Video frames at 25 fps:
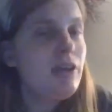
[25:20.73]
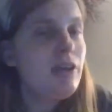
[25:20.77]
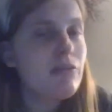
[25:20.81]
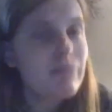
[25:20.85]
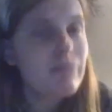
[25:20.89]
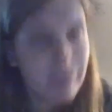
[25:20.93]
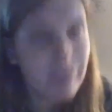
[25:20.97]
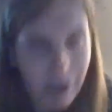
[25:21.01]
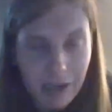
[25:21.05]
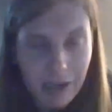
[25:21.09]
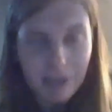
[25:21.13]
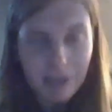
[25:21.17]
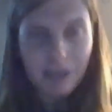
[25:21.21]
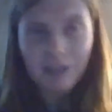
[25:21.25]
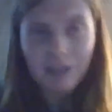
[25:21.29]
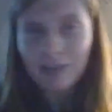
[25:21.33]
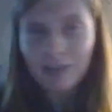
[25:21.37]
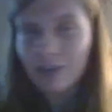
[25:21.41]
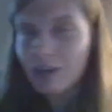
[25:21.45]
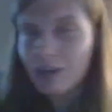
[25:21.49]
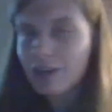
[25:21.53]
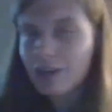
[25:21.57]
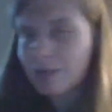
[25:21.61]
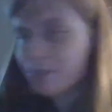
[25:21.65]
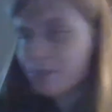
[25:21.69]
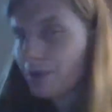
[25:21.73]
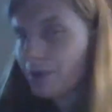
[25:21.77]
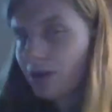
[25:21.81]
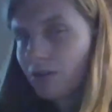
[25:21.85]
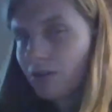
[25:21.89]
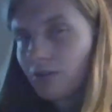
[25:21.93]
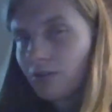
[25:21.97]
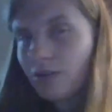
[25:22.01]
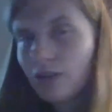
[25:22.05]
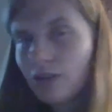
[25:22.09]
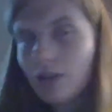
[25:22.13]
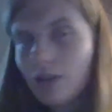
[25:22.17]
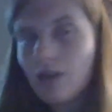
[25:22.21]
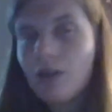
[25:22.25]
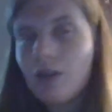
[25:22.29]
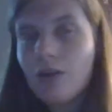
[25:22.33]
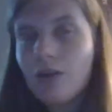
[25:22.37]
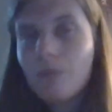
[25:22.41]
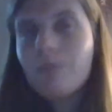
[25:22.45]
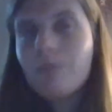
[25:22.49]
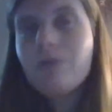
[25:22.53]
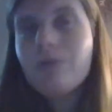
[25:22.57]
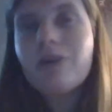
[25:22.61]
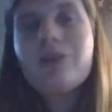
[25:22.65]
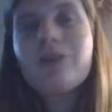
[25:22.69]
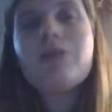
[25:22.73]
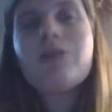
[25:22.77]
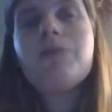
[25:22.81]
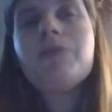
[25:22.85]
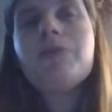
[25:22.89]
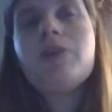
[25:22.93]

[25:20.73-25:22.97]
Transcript: ready to talk about Pogonia